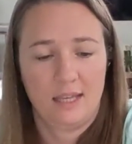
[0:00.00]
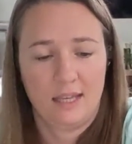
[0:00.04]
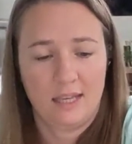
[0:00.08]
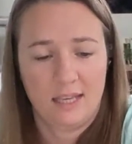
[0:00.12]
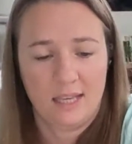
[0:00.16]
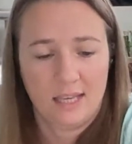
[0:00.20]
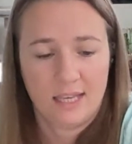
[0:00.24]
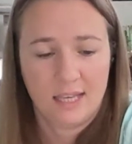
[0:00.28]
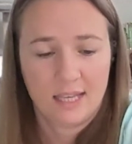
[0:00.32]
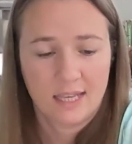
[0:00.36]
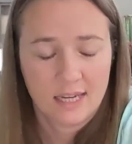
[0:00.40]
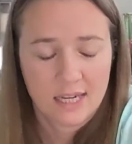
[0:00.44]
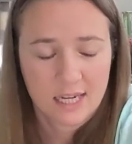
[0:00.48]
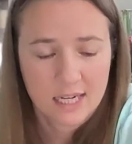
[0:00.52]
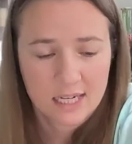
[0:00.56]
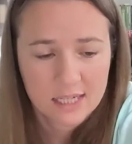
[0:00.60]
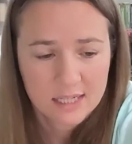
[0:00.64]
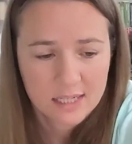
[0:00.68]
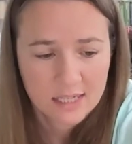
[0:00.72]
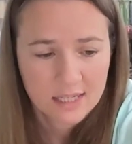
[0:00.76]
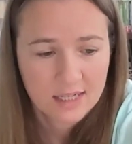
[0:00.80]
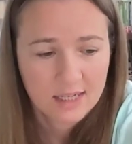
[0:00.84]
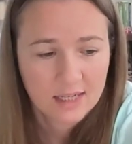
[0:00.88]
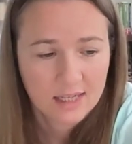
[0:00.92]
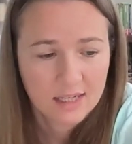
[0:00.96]
It
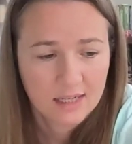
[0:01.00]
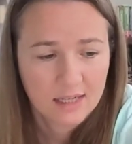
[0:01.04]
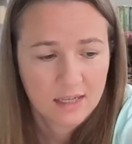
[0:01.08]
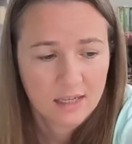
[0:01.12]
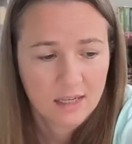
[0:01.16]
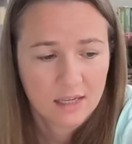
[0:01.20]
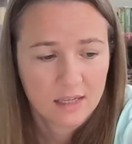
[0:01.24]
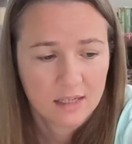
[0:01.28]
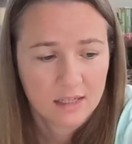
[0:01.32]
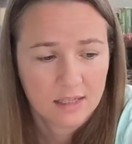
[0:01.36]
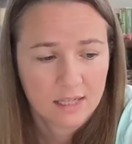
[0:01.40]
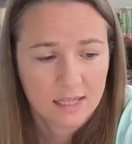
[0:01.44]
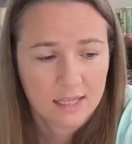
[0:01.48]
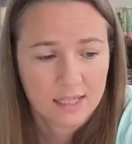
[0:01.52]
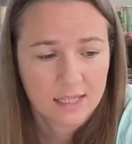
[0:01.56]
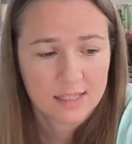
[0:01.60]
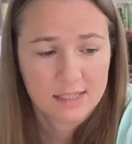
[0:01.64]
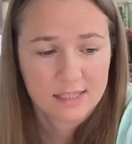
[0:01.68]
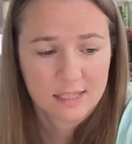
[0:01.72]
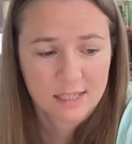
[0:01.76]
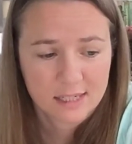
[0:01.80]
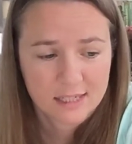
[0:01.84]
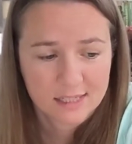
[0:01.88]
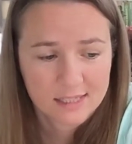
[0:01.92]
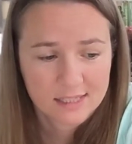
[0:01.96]

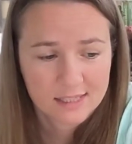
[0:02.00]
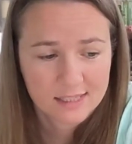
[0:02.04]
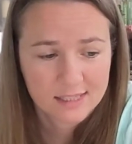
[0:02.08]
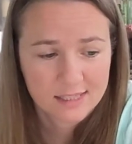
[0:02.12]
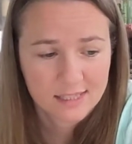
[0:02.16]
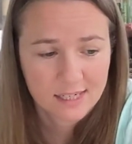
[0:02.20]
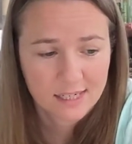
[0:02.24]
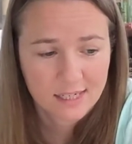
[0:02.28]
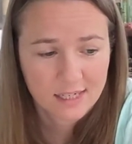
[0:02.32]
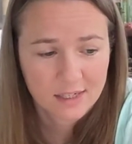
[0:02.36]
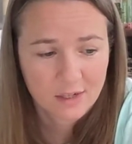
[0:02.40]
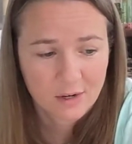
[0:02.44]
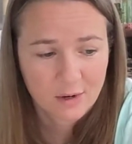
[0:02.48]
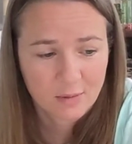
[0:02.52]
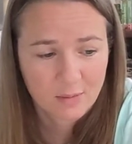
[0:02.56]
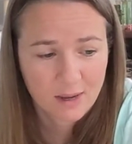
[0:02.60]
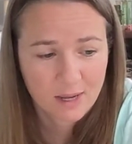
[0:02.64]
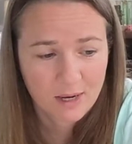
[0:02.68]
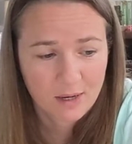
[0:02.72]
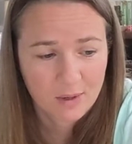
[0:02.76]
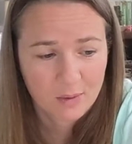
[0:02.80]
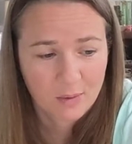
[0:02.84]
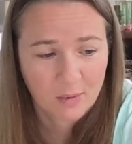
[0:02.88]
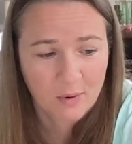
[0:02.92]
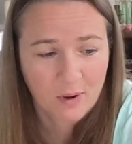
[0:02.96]
is gonna stick no
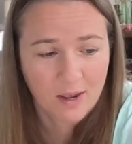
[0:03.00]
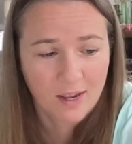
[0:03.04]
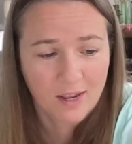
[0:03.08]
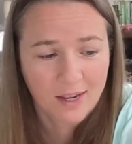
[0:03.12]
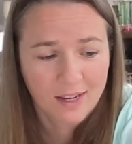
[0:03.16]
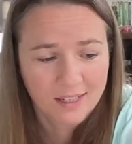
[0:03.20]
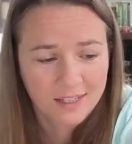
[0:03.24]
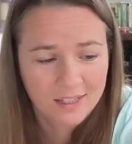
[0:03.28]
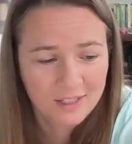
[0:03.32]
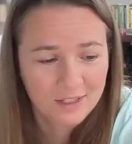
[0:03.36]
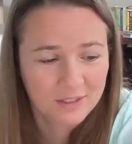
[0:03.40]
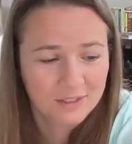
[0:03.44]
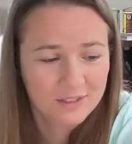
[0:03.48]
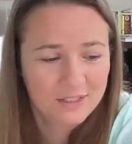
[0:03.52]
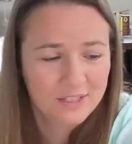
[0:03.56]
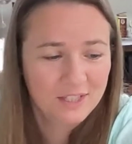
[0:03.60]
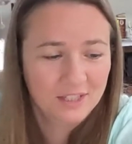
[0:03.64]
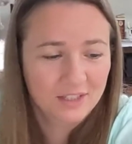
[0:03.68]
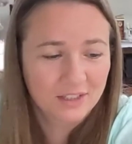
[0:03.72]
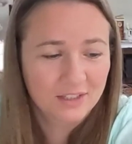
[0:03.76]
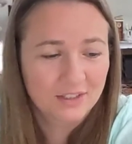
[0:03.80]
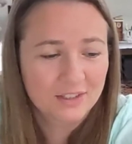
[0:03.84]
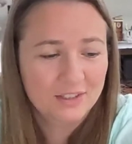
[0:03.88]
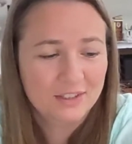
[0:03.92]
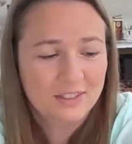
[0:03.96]
matter what you
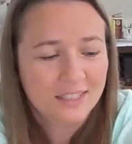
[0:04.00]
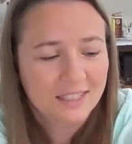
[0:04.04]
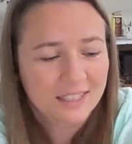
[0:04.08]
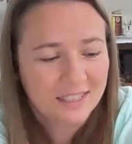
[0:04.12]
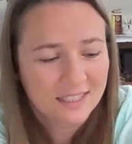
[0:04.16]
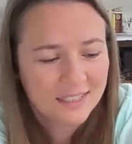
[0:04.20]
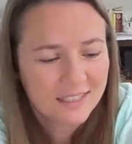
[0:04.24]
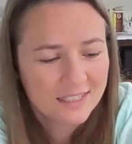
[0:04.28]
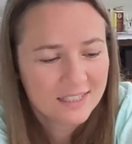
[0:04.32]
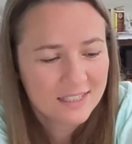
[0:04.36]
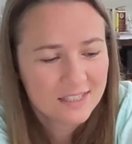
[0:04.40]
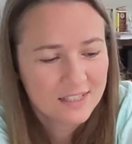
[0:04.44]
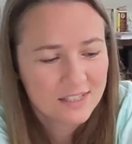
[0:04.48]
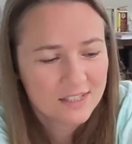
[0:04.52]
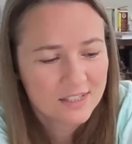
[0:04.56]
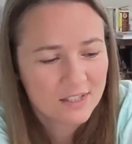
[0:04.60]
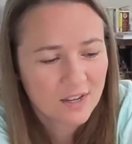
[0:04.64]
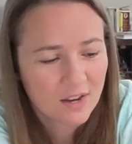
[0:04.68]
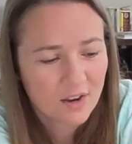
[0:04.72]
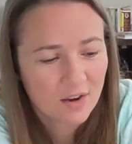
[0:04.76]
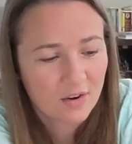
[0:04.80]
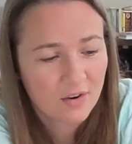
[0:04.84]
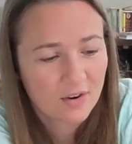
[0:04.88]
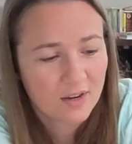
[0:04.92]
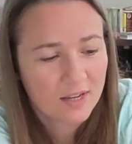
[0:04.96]
do.
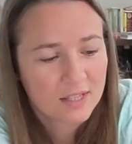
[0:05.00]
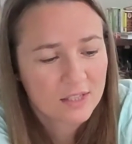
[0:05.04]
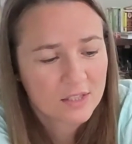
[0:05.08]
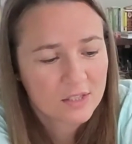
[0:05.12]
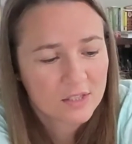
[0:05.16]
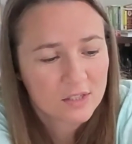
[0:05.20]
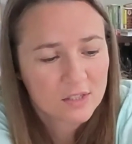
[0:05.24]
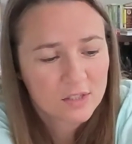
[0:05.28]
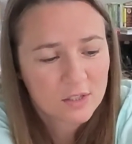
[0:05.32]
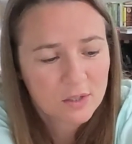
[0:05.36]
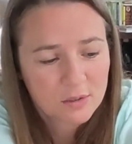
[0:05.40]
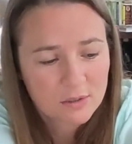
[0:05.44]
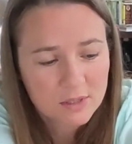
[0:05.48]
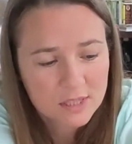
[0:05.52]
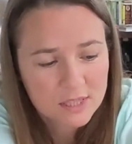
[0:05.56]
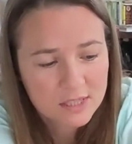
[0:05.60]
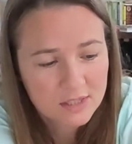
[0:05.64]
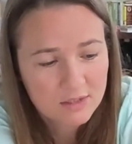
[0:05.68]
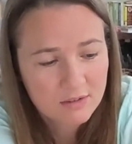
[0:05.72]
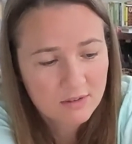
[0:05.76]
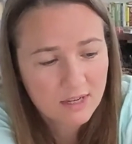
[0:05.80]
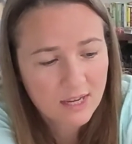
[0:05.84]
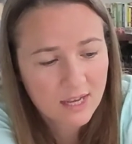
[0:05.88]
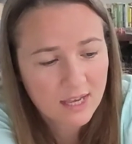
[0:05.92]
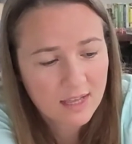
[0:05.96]
So as soon
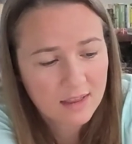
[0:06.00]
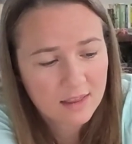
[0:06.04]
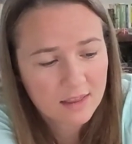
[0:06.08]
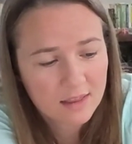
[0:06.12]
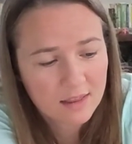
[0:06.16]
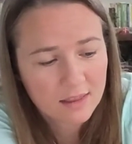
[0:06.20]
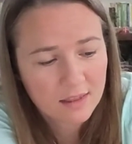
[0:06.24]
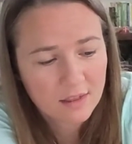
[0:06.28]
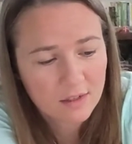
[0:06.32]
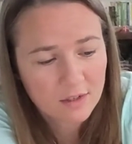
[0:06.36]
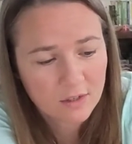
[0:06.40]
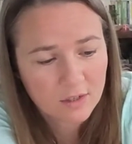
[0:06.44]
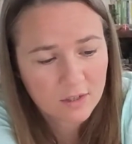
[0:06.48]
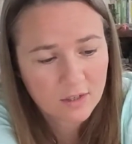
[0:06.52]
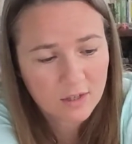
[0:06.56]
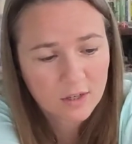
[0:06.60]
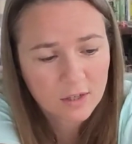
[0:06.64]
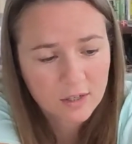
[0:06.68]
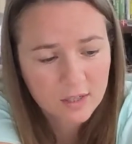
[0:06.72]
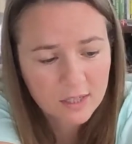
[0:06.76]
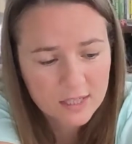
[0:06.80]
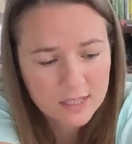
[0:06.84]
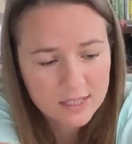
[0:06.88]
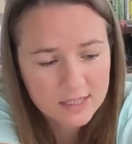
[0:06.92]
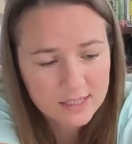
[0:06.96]
as you get your
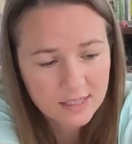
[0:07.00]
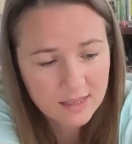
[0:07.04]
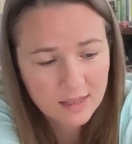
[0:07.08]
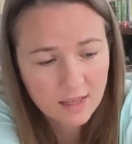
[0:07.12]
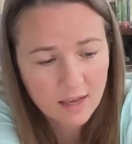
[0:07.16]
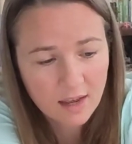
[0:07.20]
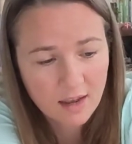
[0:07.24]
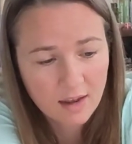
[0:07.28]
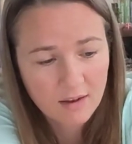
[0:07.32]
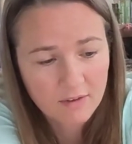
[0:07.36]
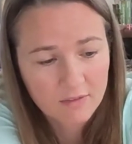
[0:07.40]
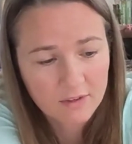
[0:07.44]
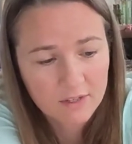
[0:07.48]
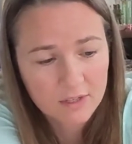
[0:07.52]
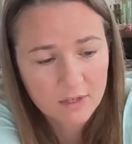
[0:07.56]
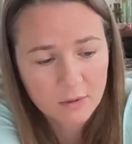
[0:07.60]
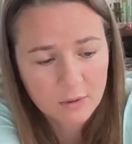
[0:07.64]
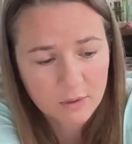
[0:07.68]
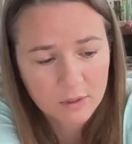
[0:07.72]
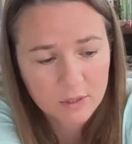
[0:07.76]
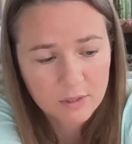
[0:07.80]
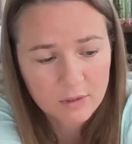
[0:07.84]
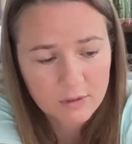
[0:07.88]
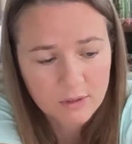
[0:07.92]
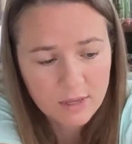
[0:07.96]
cookies in the oven
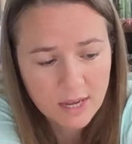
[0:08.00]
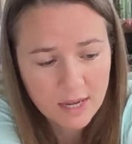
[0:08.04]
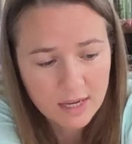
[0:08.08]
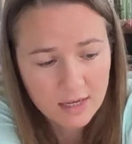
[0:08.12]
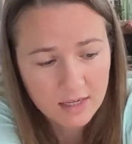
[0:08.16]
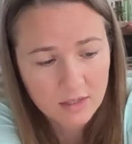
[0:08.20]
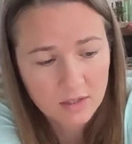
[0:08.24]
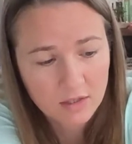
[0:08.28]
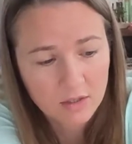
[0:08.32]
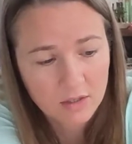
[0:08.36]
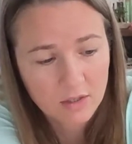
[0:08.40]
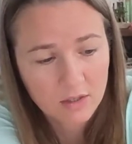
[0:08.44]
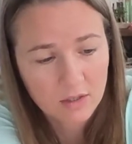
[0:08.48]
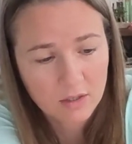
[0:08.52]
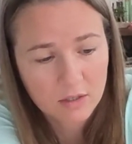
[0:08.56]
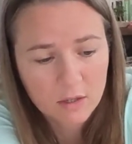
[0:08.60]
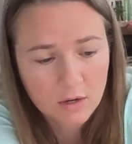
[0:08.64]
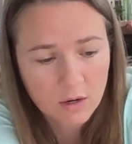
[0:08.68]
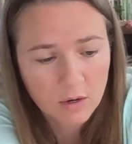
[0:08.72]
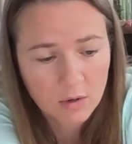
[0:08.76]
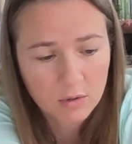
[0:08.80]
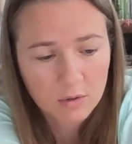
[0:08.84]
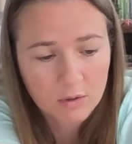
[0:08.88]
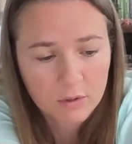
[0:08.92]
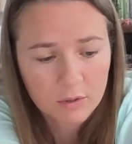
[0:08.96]
or you get your
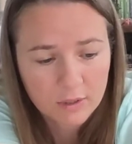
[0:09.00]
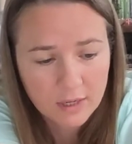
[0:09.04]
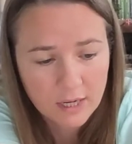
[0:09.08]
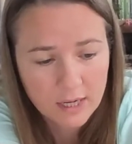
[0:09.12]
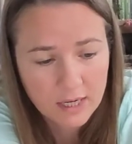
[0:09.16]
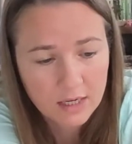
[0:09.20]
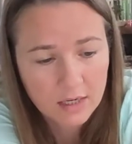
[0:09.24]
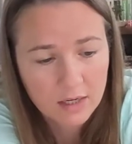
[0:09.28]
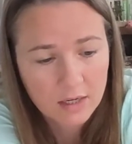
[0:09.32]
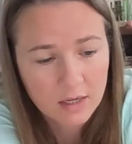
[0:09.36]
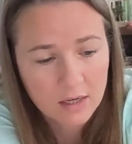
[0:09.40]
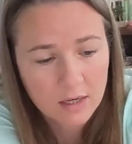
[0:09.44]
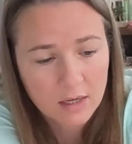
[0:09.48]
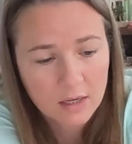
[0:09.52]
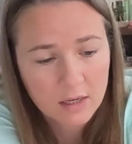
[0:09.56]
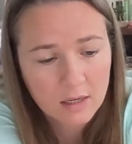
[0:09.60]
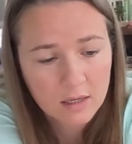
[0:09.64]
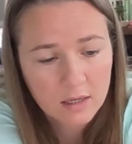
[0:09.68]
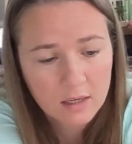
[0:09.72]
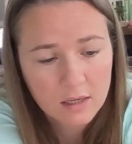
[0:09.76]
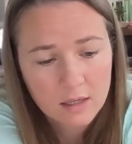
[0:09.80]
co-creator